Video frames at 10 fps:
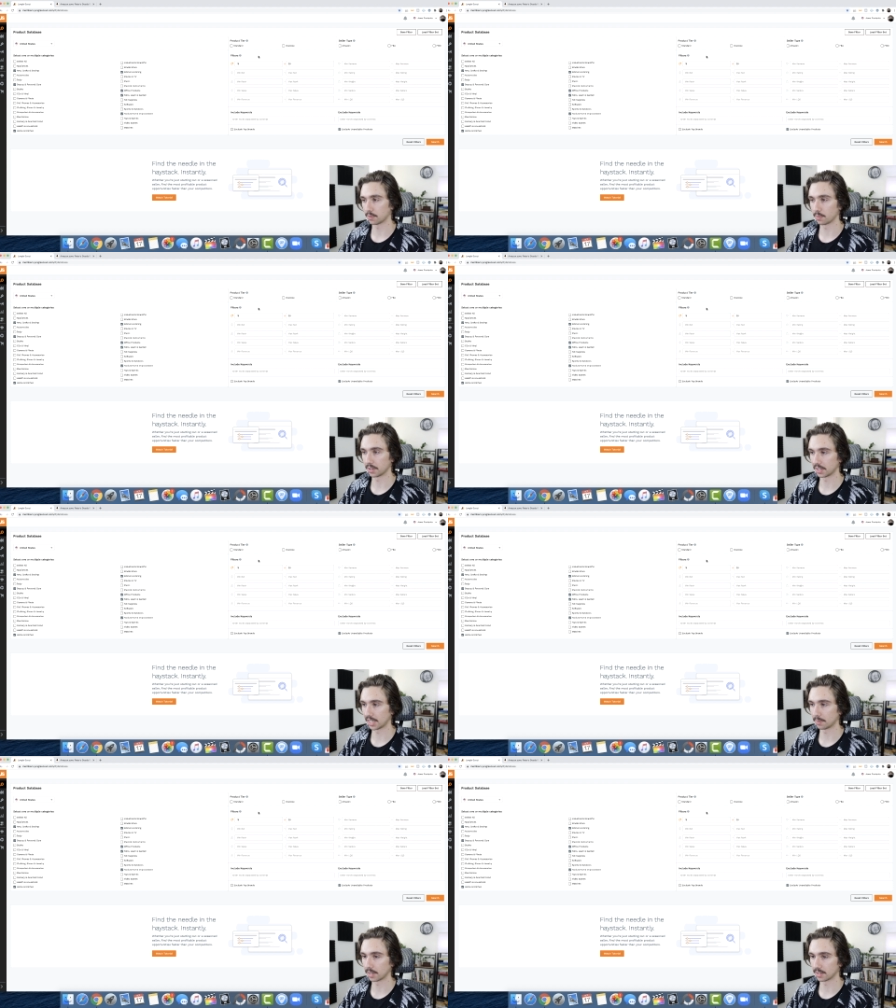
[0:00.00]
won't be able to
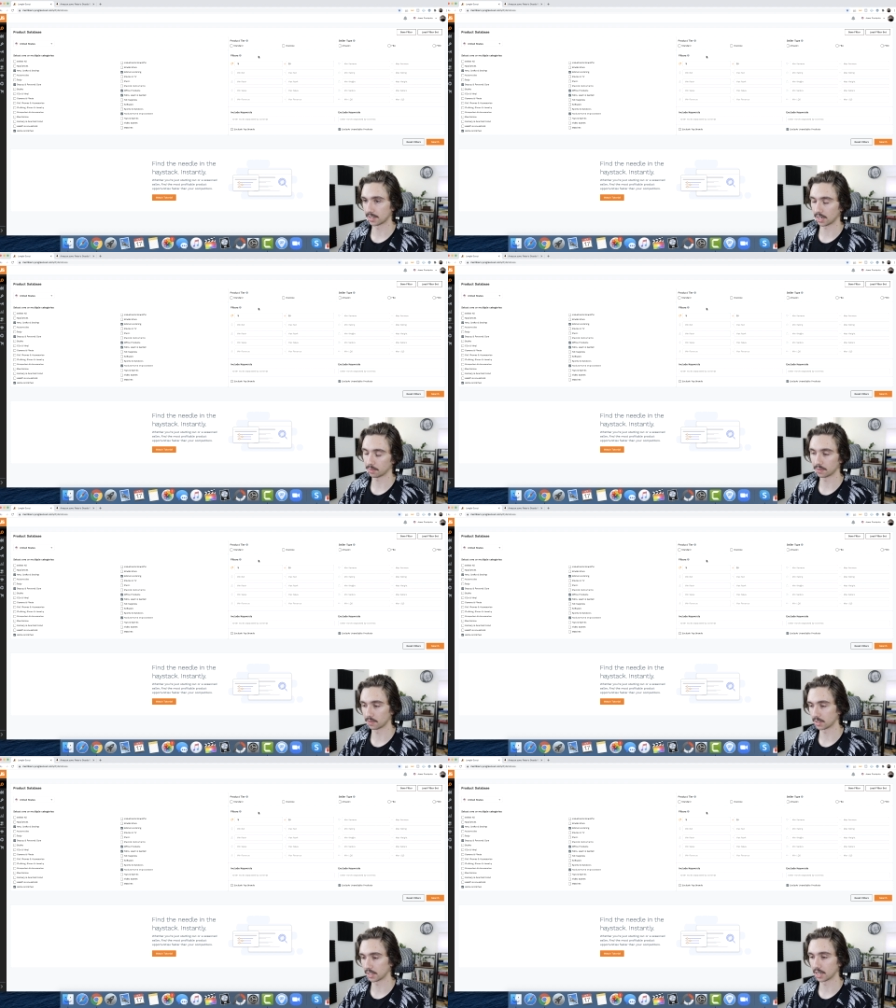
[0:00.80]
keep that in stock. But if
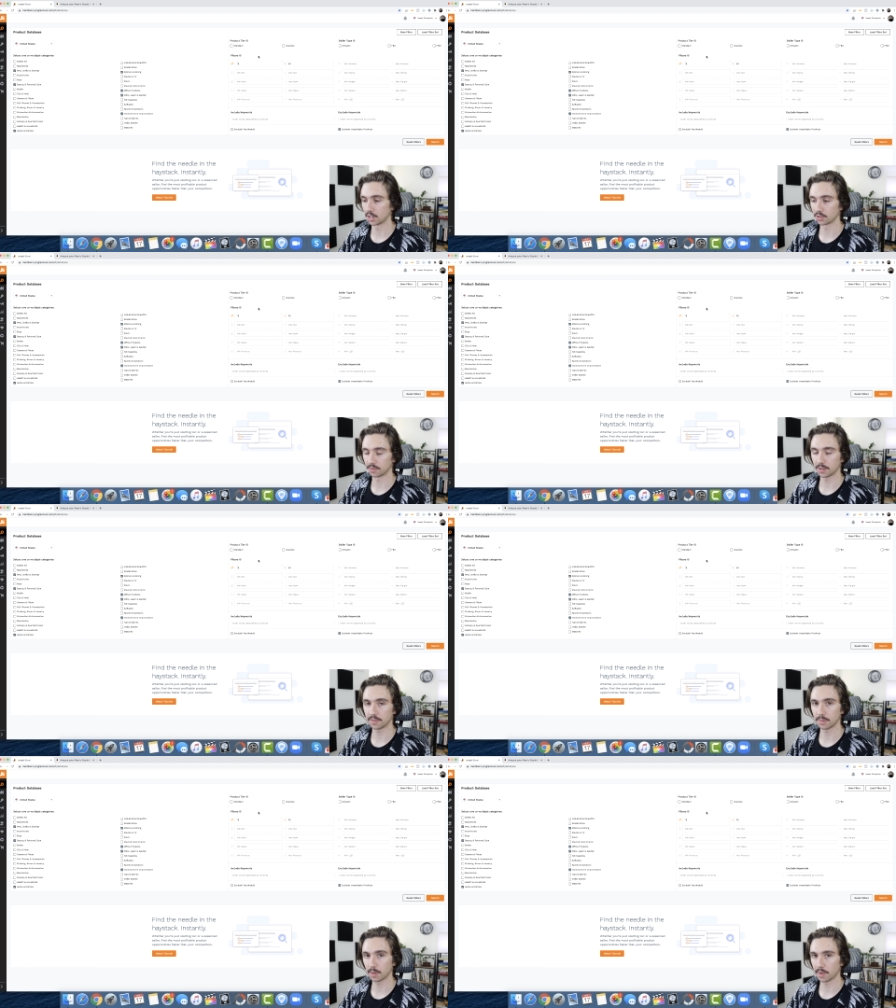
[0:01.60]
they're selling
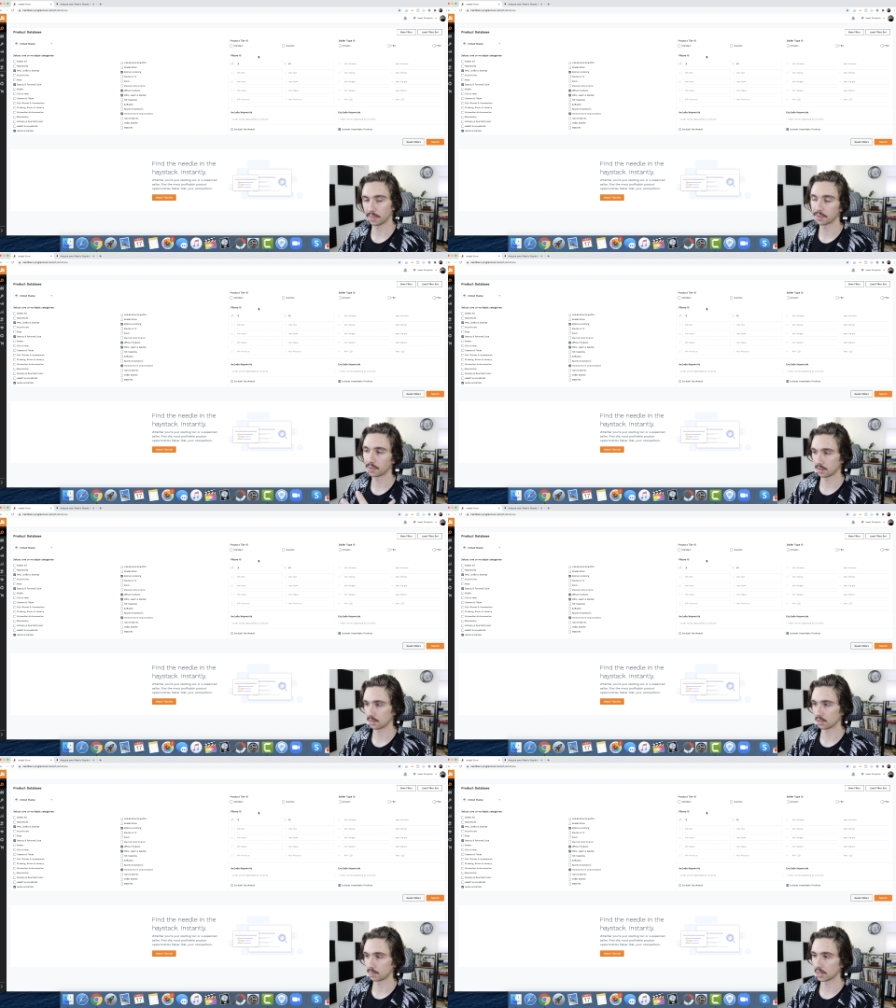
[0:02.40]
150 per month,
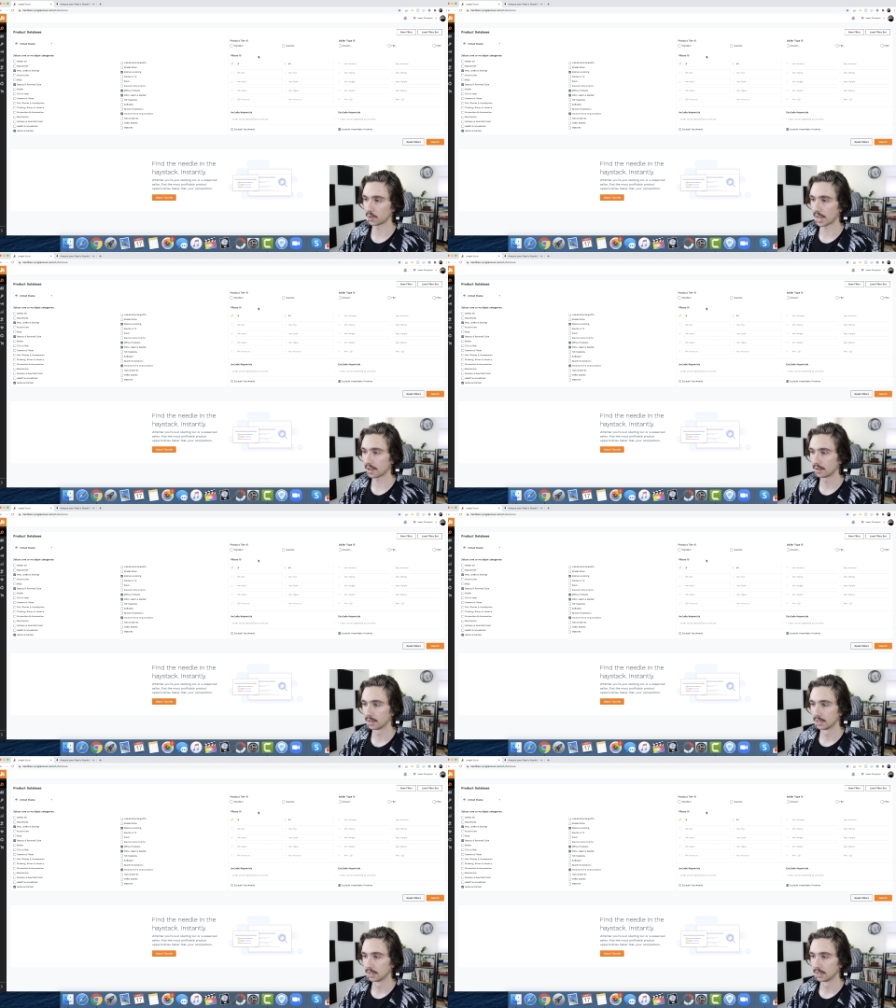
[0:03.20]
you'll be okay.